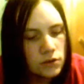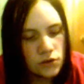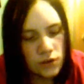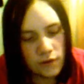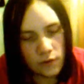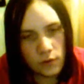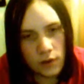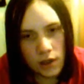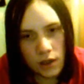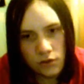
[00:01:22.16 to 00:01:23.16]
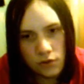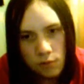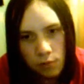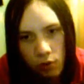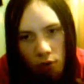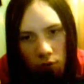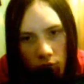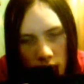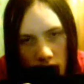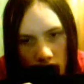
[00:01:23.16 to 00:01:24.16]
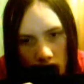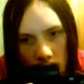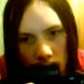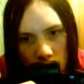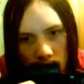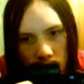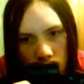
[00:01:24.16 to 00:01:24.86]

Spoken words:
Straightforward cartridge port on the top.